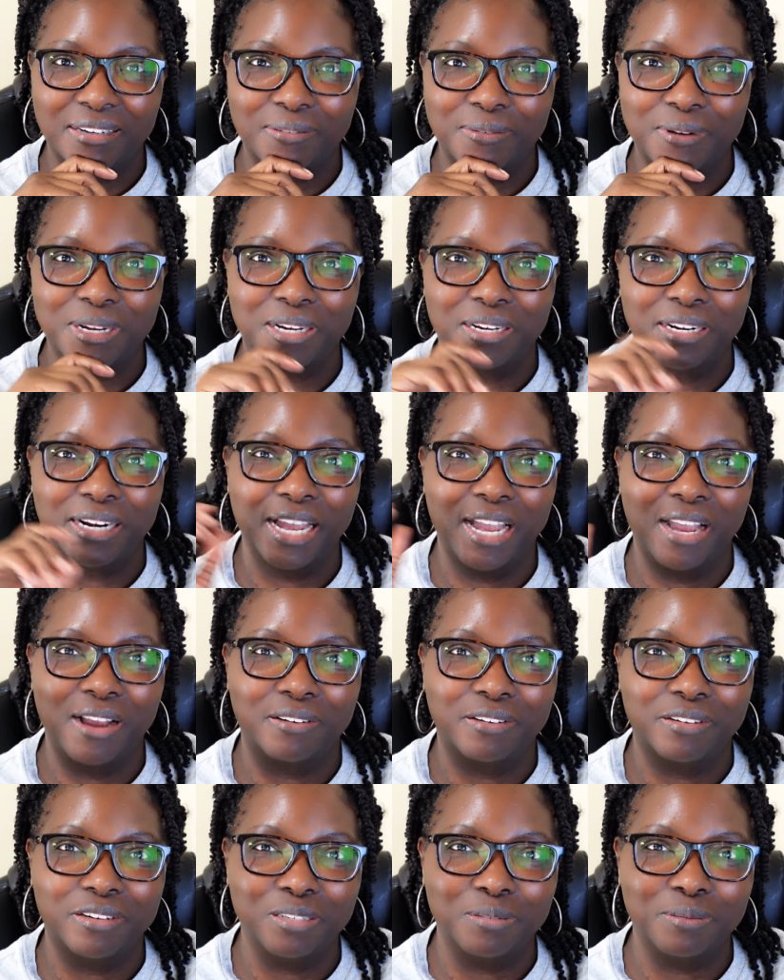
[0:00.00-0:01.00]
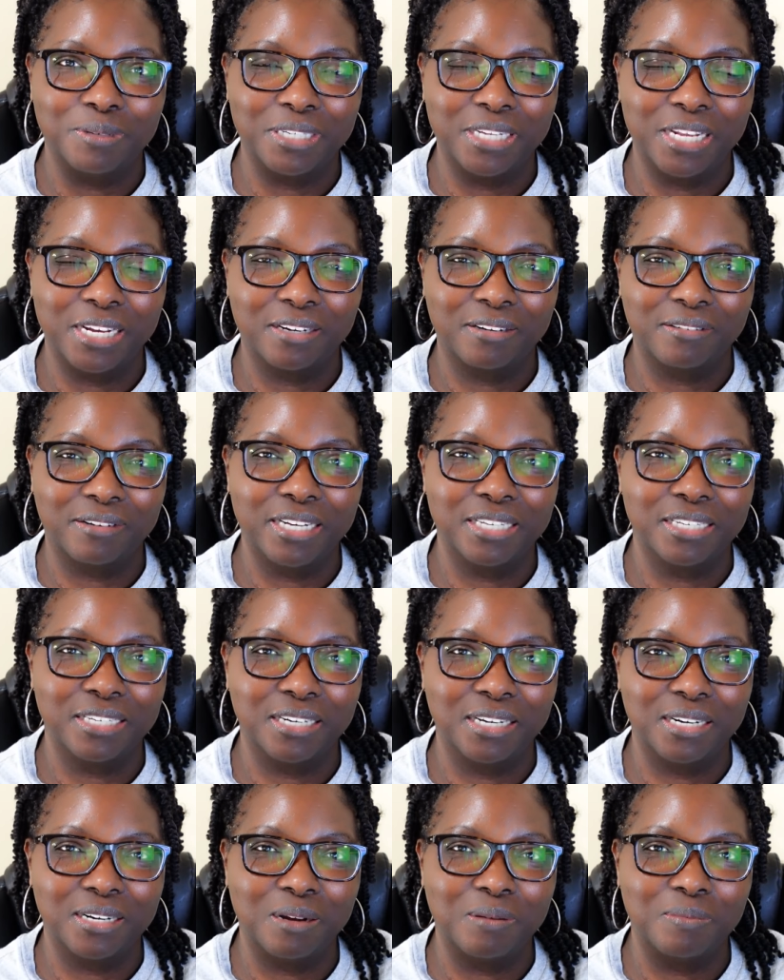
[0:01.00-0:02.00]
we're gonna have Christmas
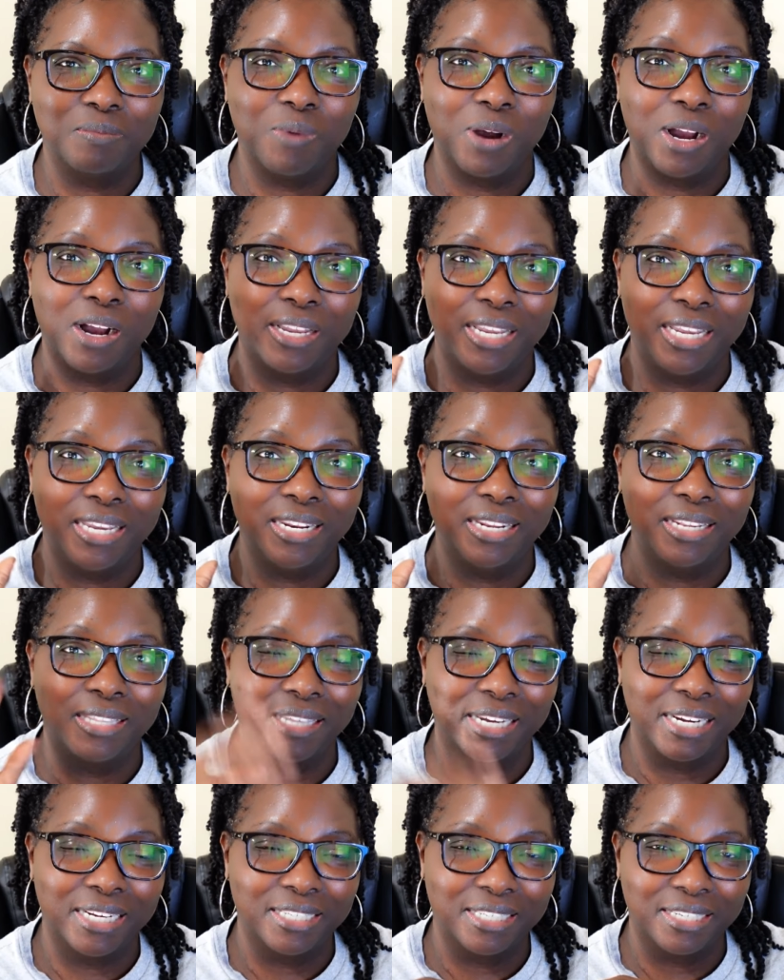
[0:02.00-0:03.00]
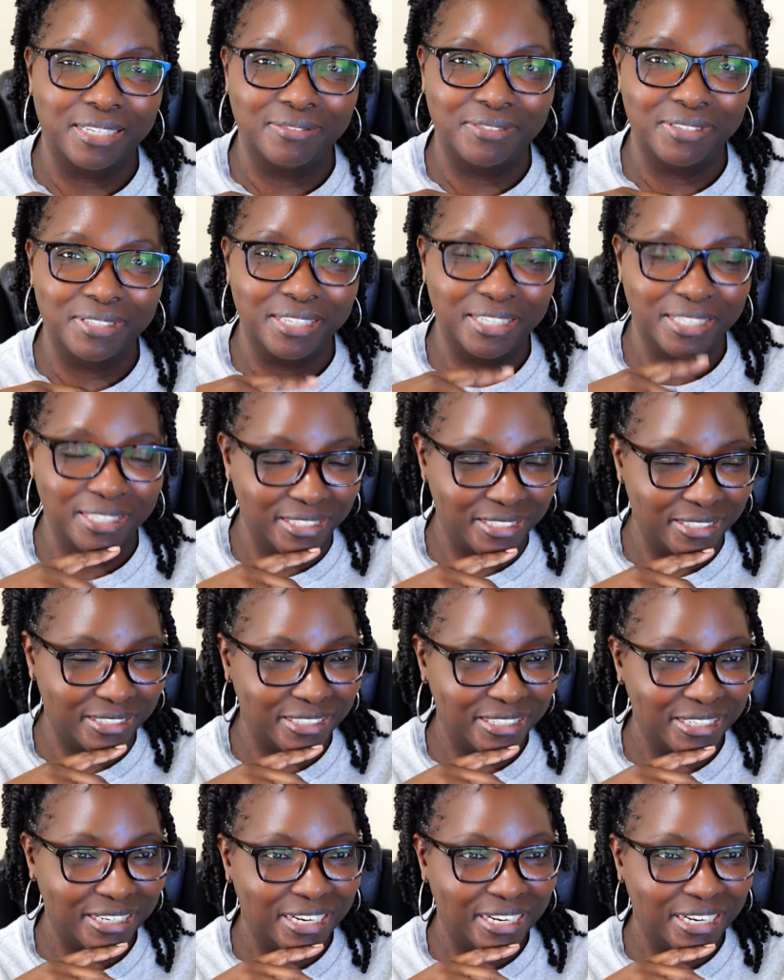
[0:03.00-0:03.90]
decoration up while eating Thanksgiving dinner